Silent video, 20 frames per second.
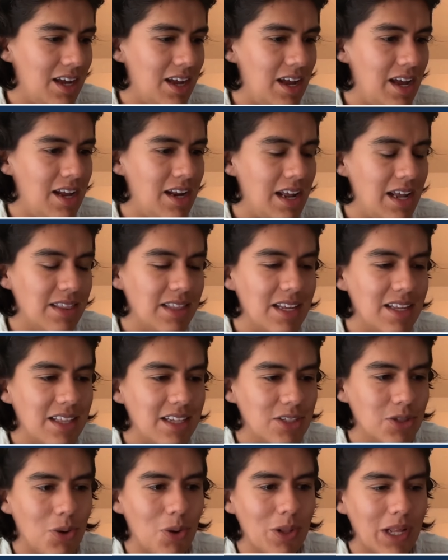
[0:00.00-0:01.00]
and
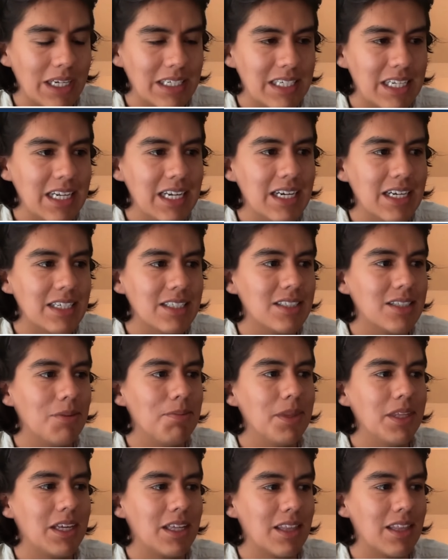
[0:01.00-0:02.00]
this whole idea is
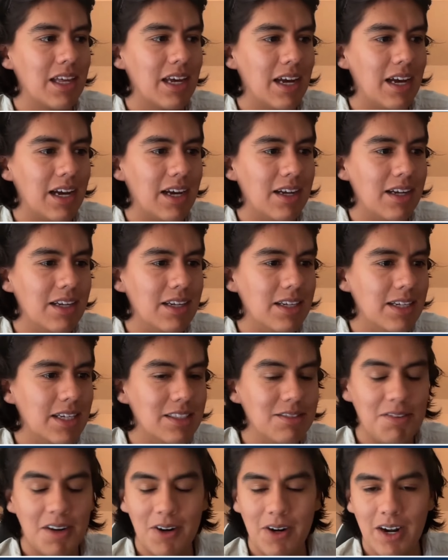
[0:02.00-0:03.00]
something that
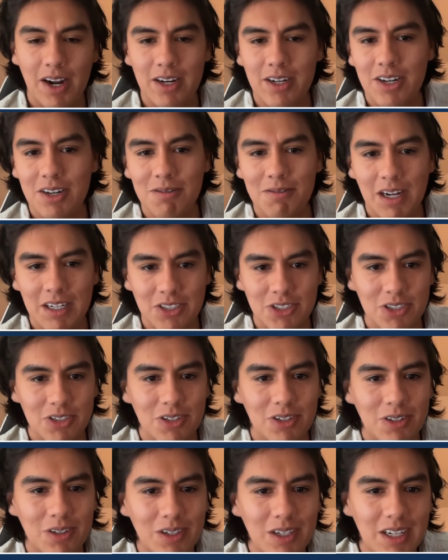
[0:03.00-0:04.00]
is very
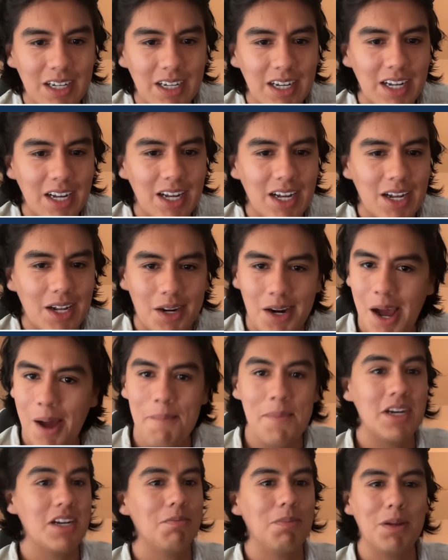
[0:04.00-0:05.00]
unconventional.
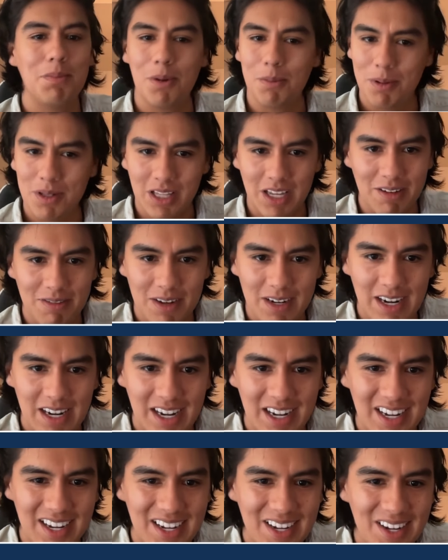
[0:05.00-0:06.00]
Not many people believe in
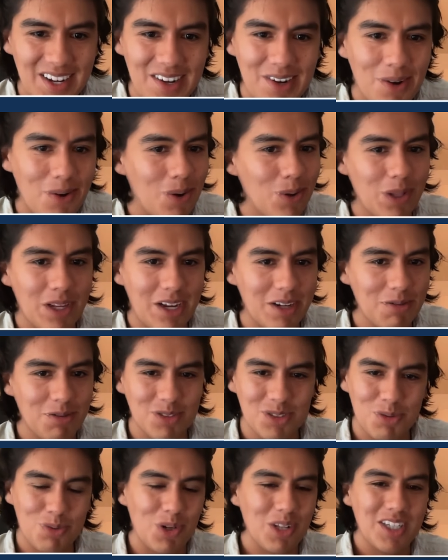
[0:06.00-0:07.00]
it. Only a
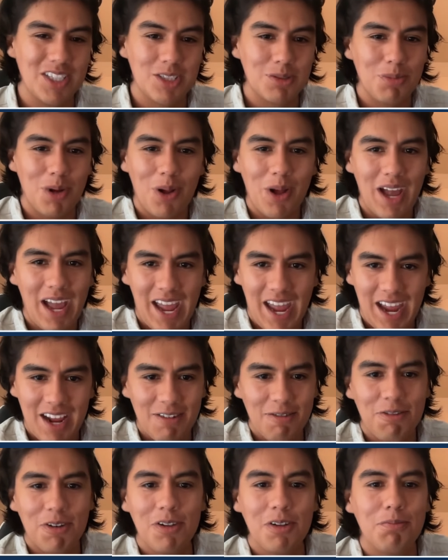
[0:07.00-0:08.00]
really small
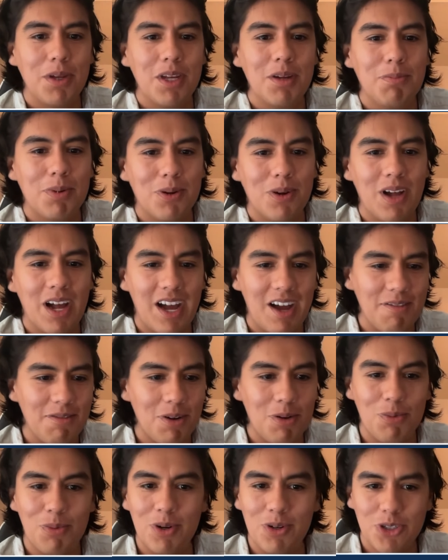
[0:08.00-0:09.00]
handful of people have
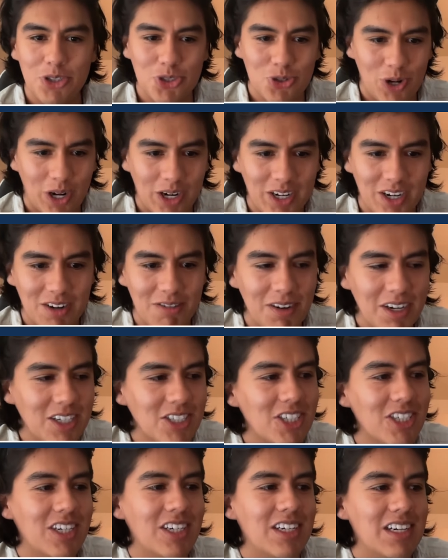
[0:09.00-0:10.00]
real strong
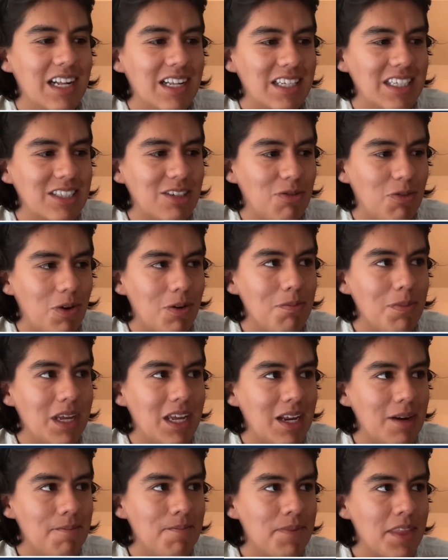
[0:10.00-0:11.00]
conviction. And at least for
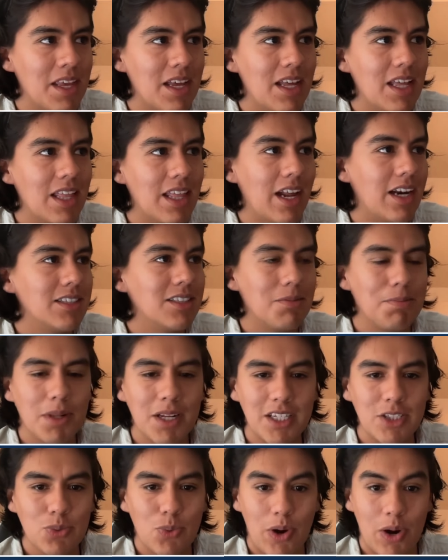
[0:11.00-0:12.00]
me, that is a
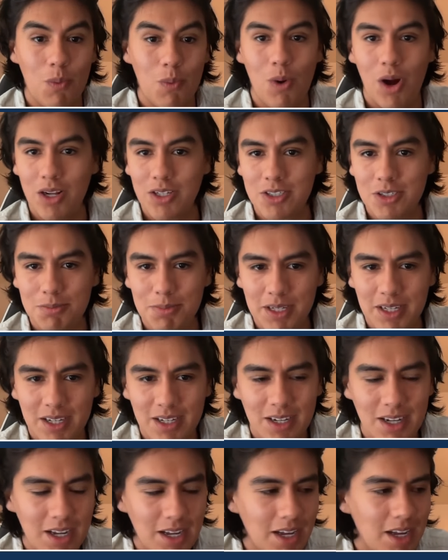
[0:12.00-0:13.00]
place where I want to
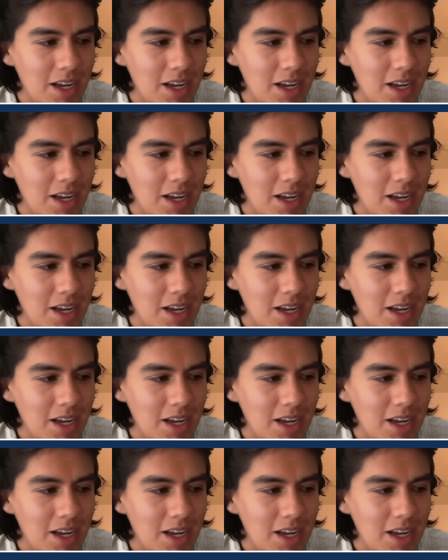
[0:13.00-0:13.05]
be,